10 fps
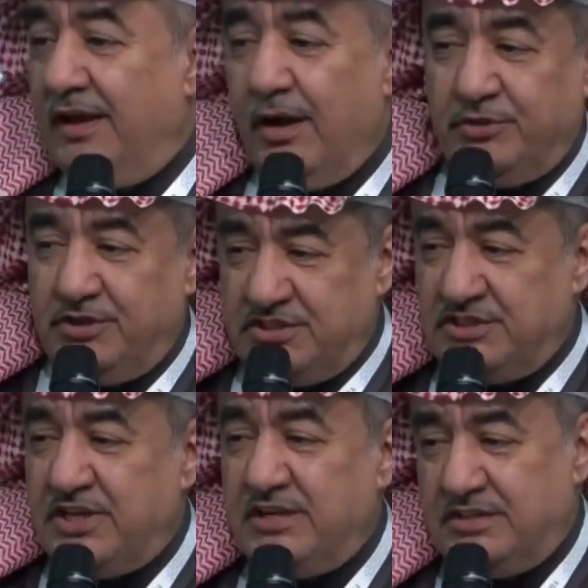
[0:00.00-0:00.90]
of
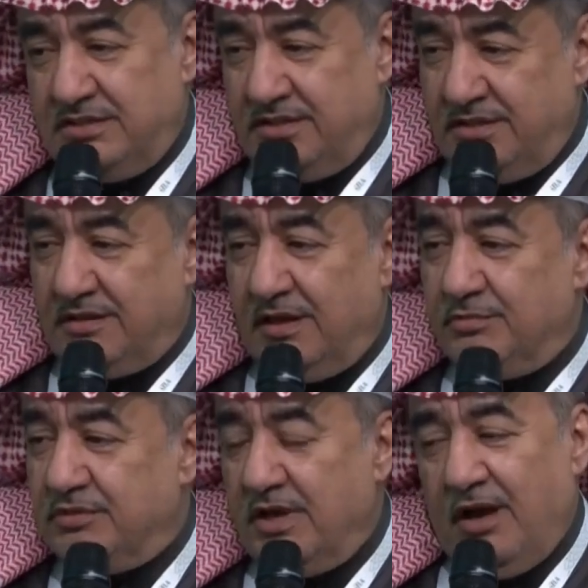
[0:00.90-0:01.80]
course, with every
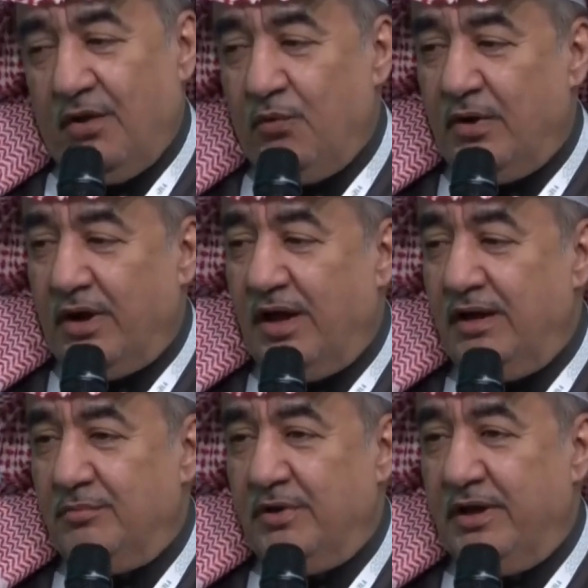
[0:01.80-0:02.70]
time and every
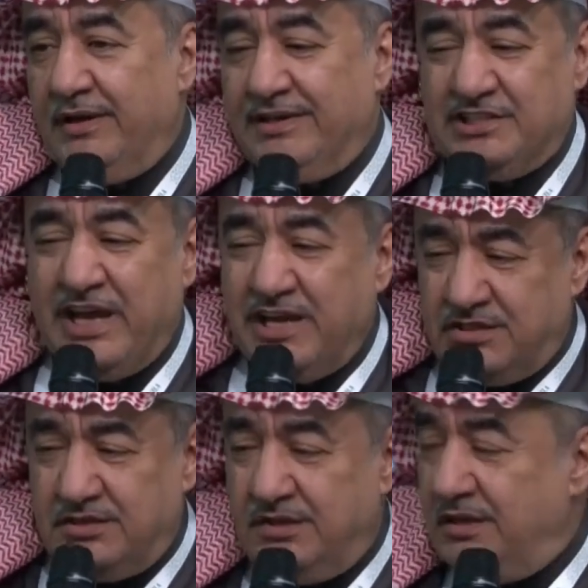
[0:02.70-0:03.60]
era,
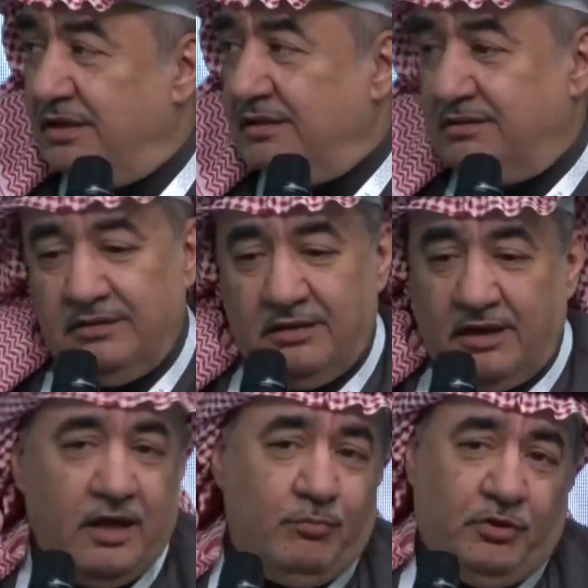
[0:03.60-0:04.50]
something new
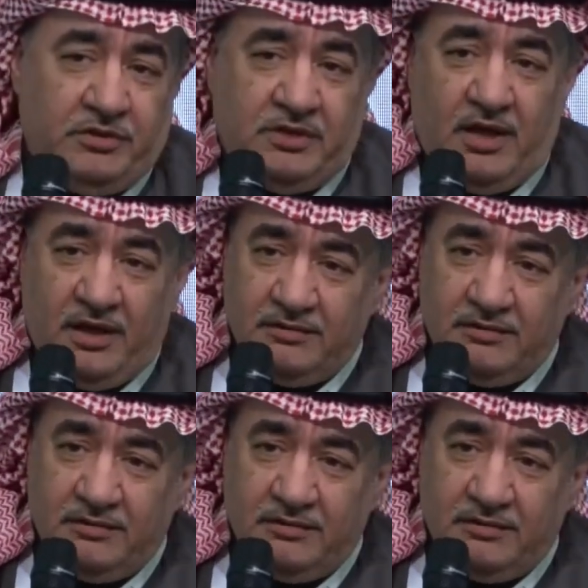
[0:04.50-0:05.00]
has to be